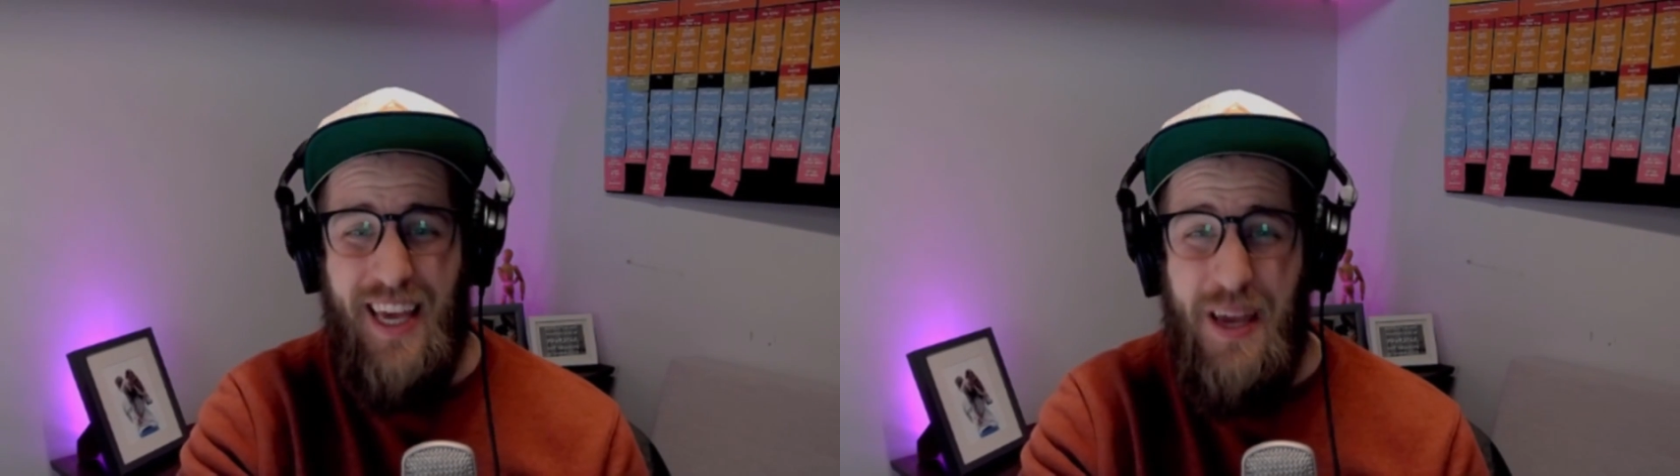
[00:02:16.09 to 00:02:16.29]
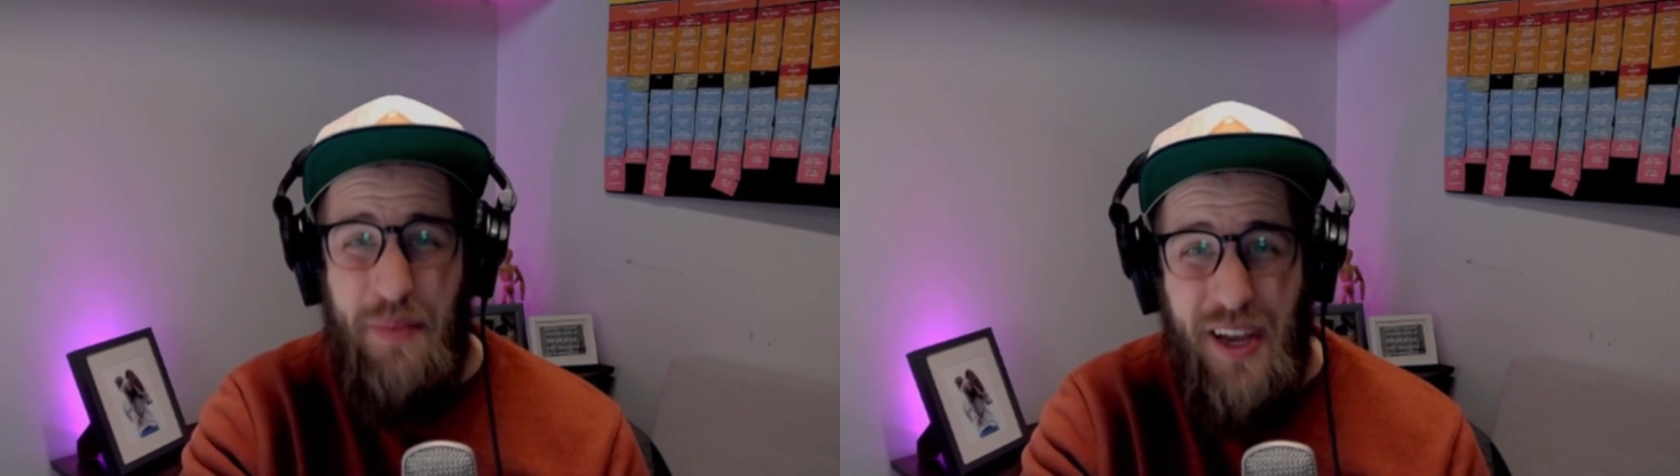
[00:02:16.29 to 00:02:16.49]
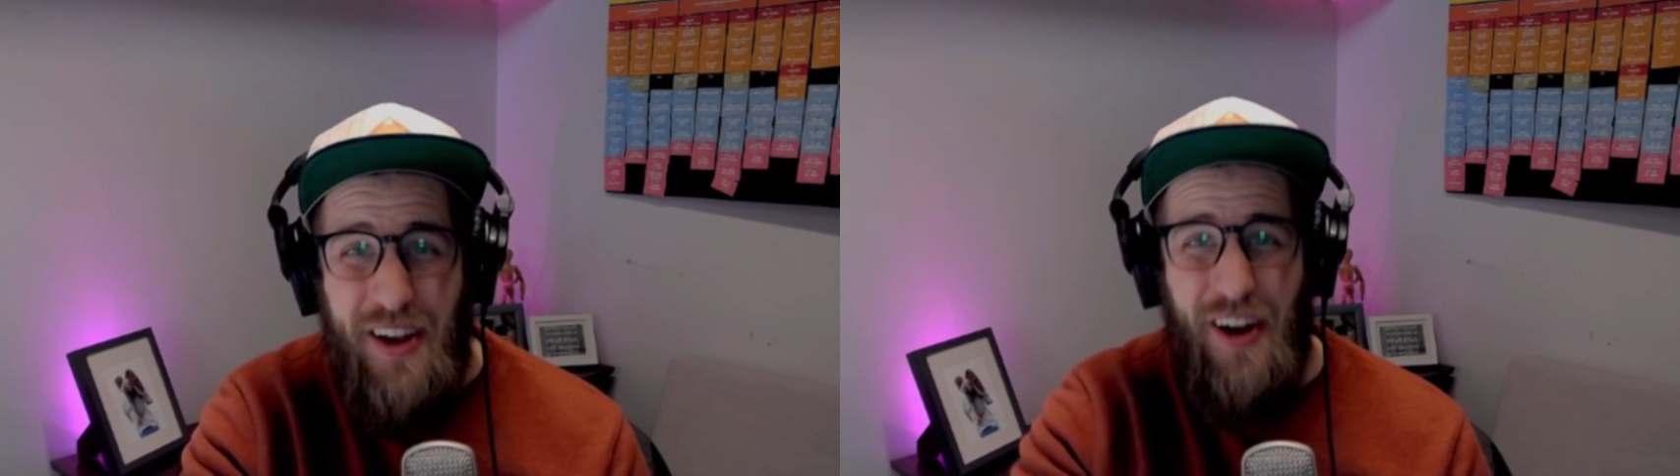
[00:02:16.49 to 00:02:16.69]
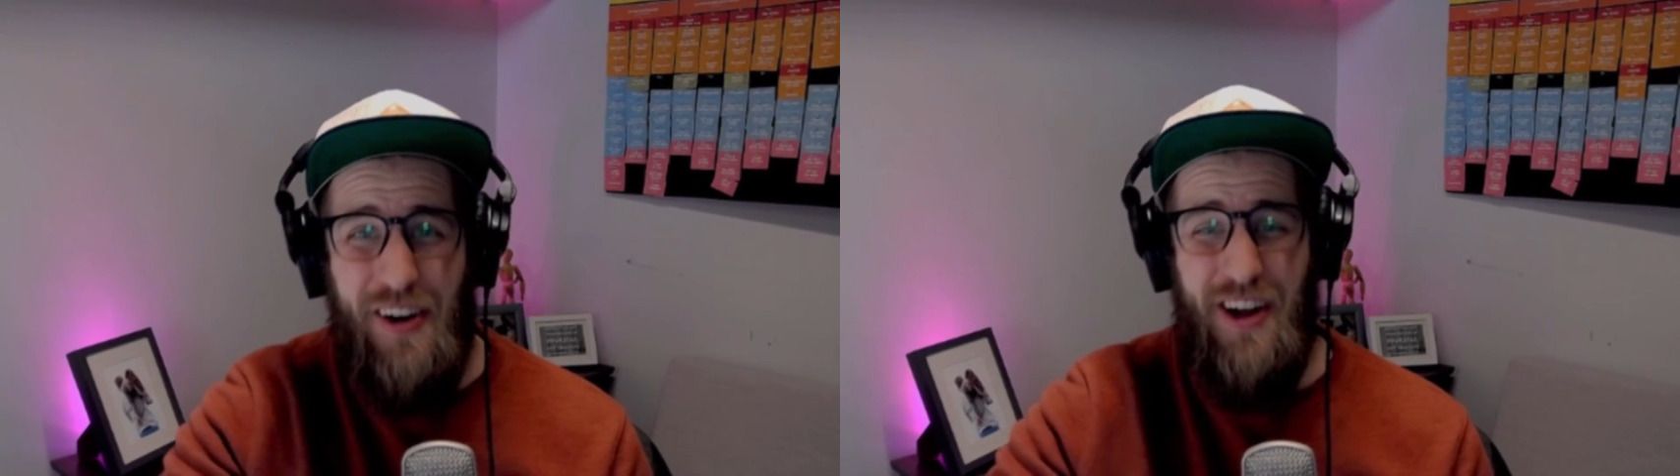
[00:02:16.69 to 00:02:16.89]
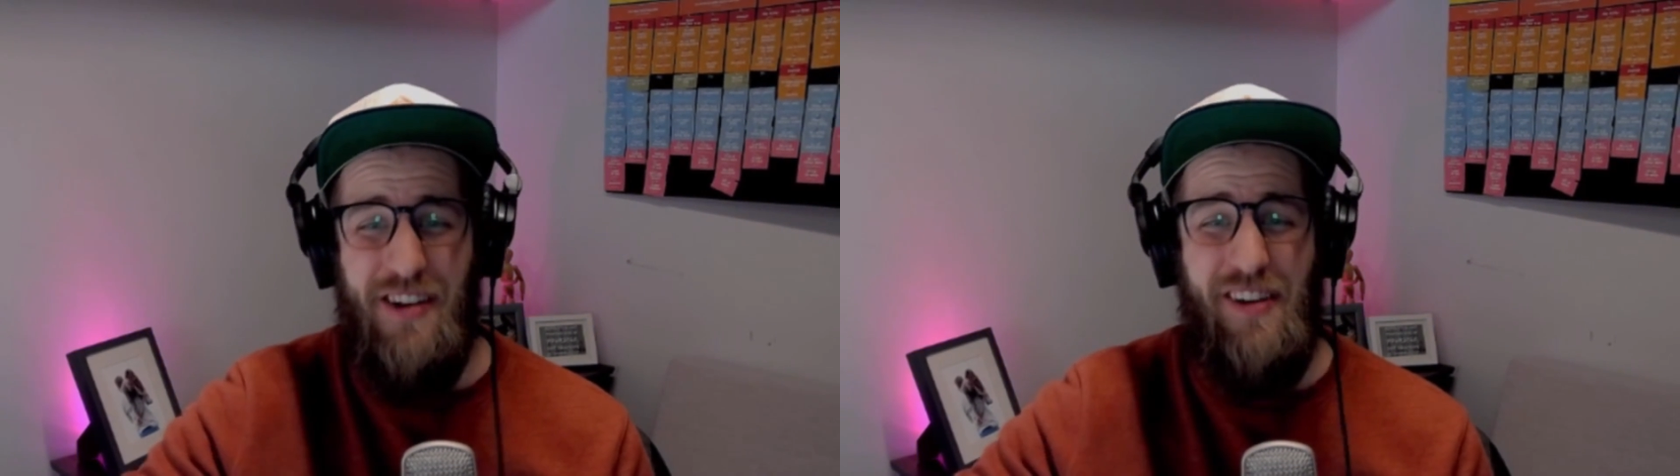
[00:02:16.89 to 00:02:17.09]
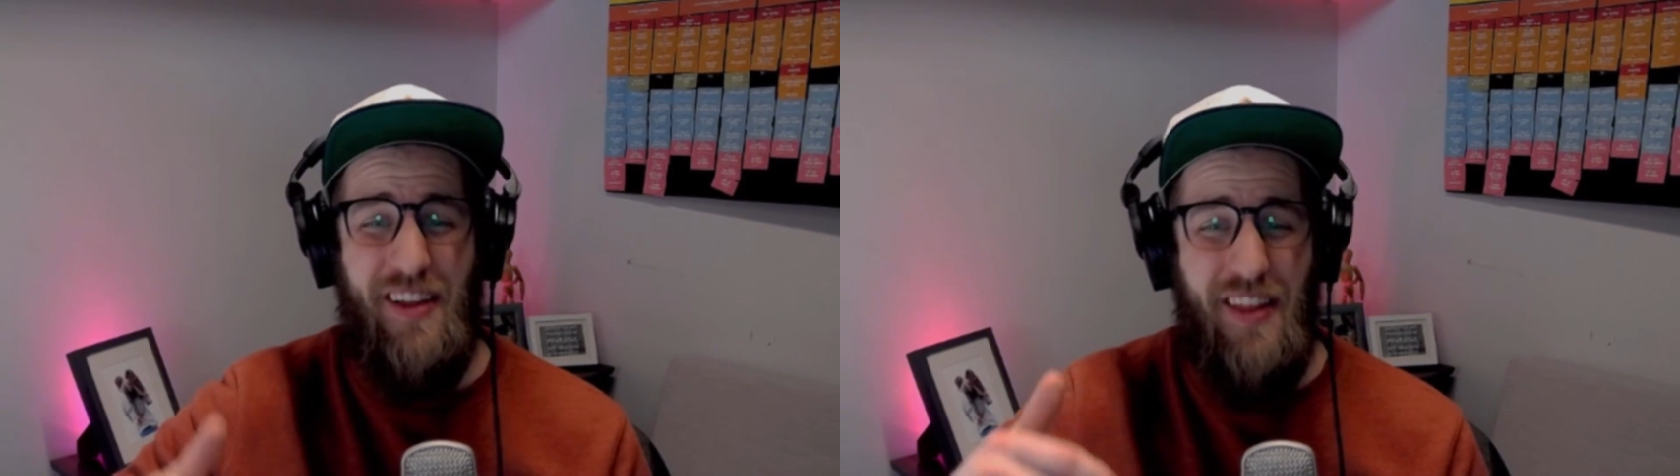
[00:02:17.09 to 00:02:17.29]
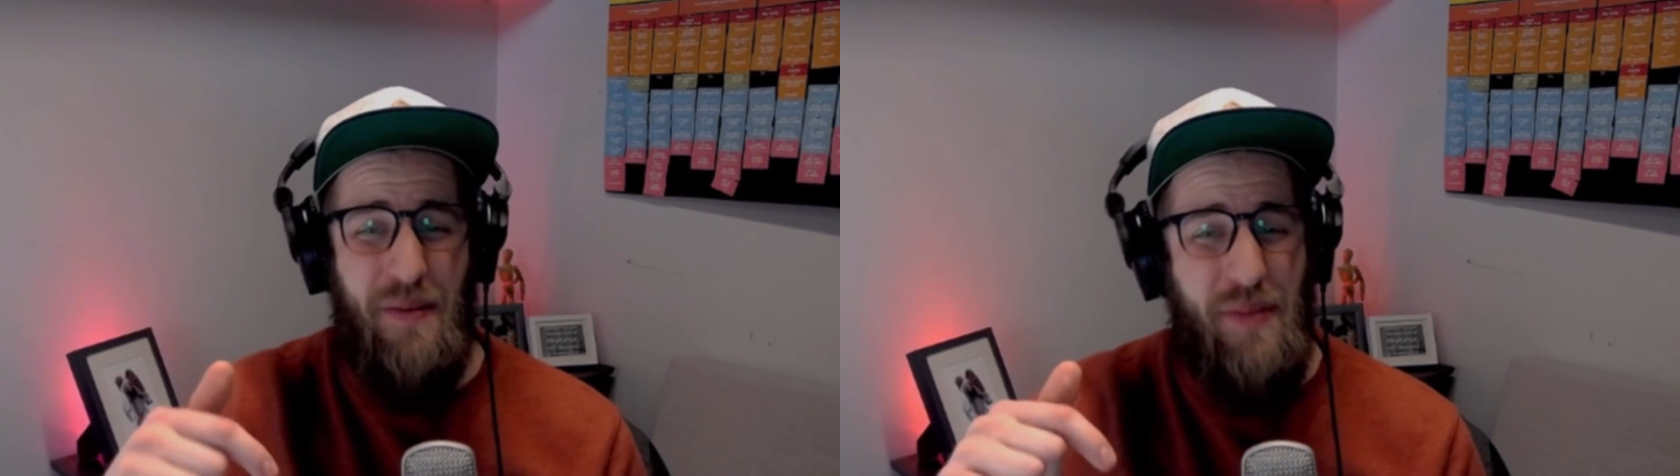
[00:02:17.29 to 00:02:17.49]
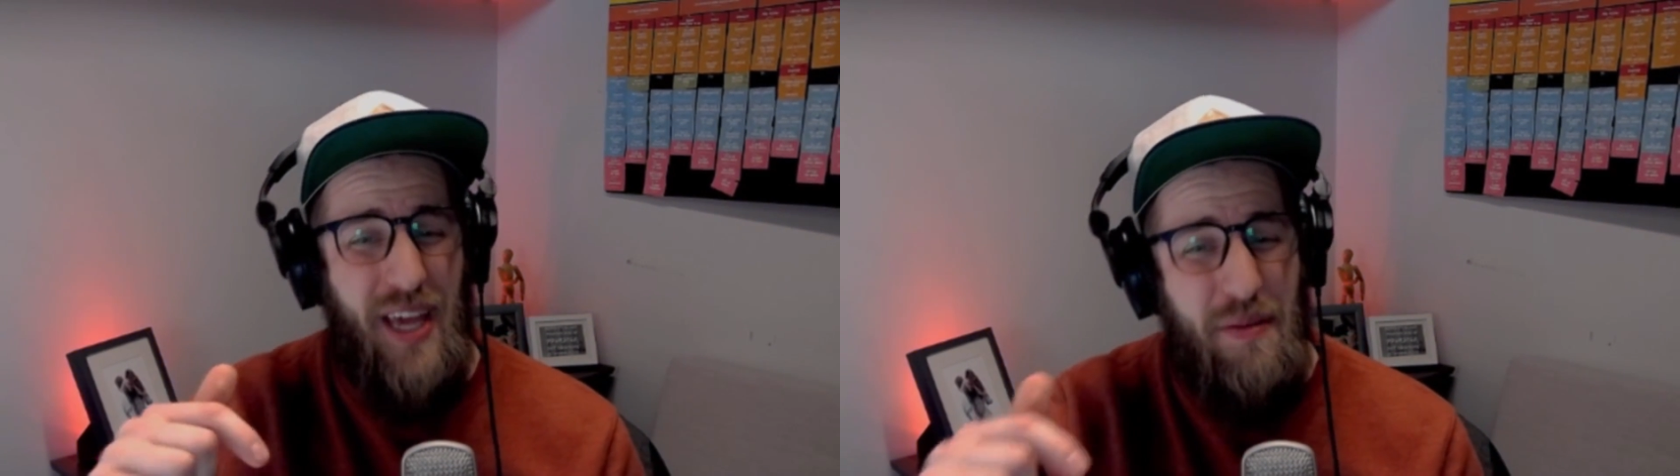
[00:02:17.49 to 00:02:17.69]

keep encouraging them,